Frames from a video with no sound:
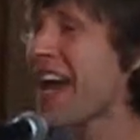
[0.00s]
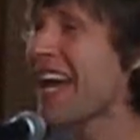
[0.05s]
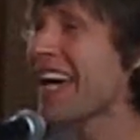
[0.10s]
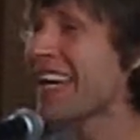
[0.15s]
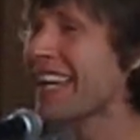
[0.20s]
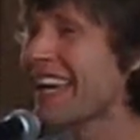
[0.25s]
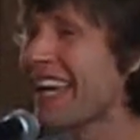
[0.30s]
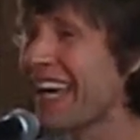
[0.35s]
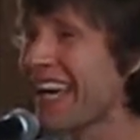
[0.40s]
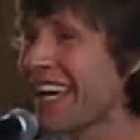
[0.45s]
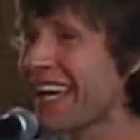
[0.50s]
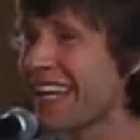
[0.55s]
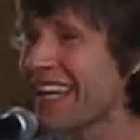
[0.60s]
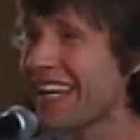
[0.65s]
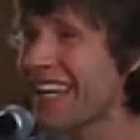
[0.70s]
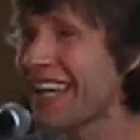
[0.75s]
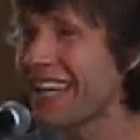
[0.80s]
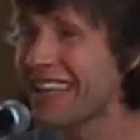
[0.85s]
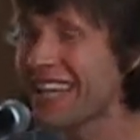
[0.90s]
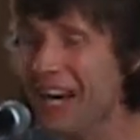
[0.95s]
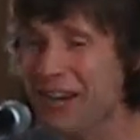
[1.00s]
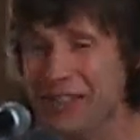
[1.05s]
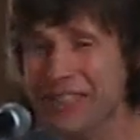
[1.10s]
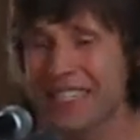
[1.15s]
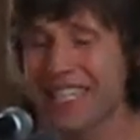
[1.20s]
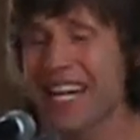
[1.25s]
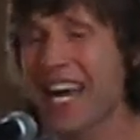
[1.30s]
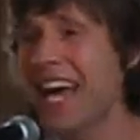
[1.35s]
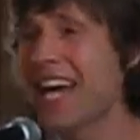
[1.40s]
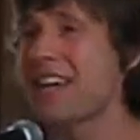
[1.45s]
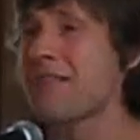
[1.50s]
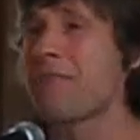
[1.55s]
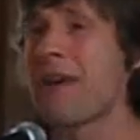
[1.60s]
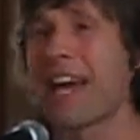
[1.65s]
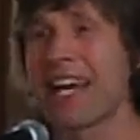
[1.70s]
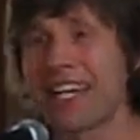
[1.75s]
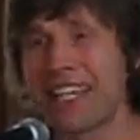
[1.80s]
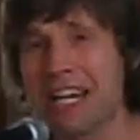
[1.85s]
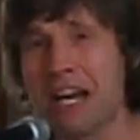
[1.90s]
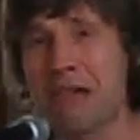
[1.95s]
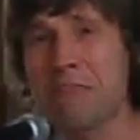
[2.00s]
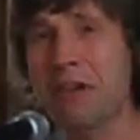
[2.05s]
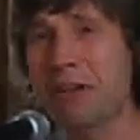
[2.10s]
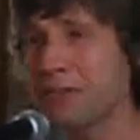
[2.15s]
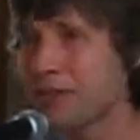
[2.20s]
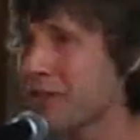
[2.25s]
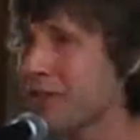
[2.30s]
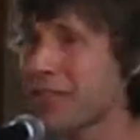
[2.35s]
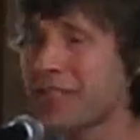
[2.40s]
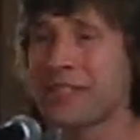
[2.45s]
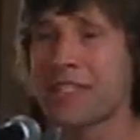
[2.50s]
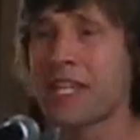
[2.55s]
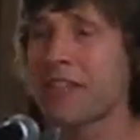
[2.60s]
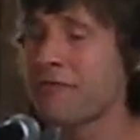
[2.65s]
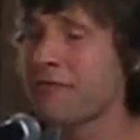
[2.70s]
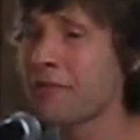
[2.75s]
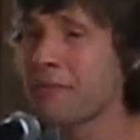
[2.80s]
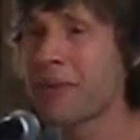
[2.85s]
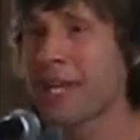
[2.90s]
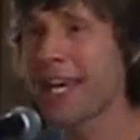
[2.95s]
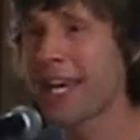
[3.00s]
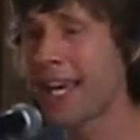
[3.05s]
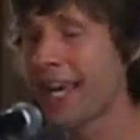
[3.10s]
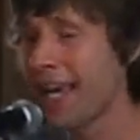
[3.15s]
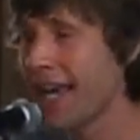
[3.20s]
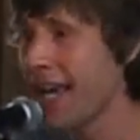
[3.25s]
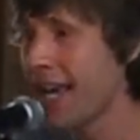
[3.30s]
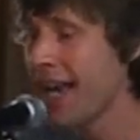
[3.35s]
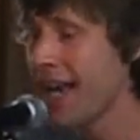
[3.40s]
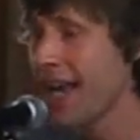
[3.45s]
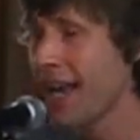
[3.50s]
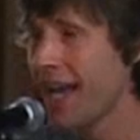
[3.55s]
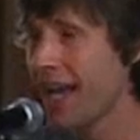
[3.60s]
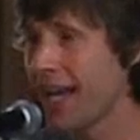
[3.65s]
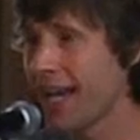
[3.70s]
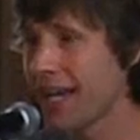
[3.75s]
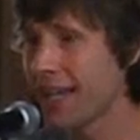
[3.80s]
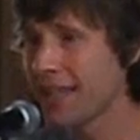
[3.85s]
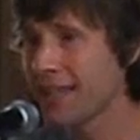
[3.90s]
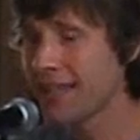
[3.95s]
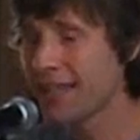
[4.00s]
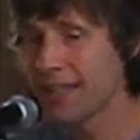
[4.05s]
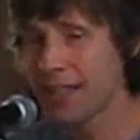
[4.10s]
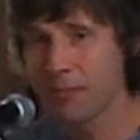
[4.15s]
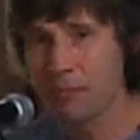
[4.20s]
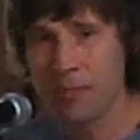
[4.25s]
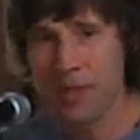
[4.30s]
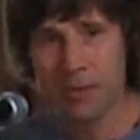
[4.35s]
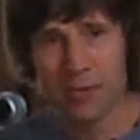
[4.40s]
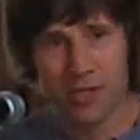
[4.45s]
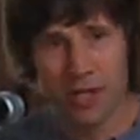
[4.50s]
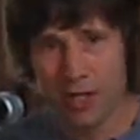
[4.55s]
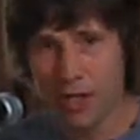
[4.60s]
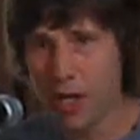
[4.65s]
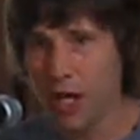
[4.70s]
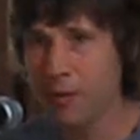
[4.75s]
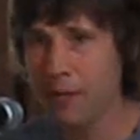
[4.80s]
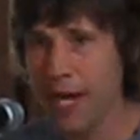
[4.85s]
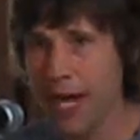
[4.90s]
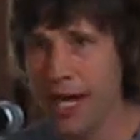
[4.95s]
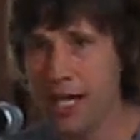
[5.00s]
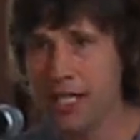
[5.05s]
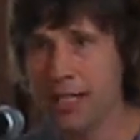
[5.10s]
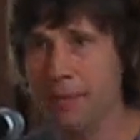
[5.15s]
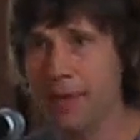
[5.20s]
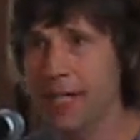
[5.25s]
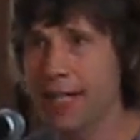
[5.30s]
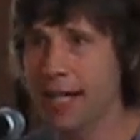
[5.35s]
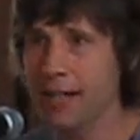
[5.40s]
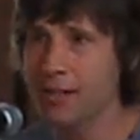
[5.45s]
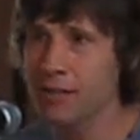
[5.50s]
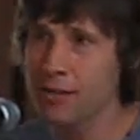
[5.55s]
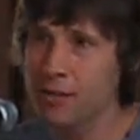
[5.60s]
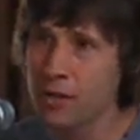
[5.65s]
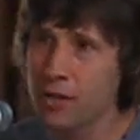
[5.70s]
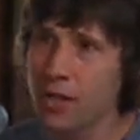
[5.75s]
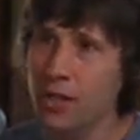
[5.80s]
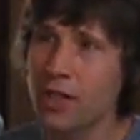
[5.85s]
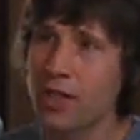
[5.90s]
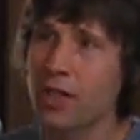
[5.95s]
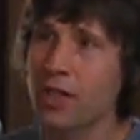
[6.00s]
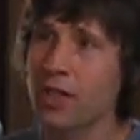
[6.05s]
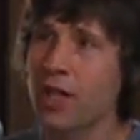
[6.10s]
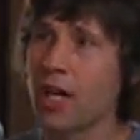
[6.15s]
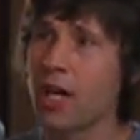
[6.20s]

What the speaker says: and that was it, I had to pack it up. It was it for me. And then people started calling my house. My dad goes, look,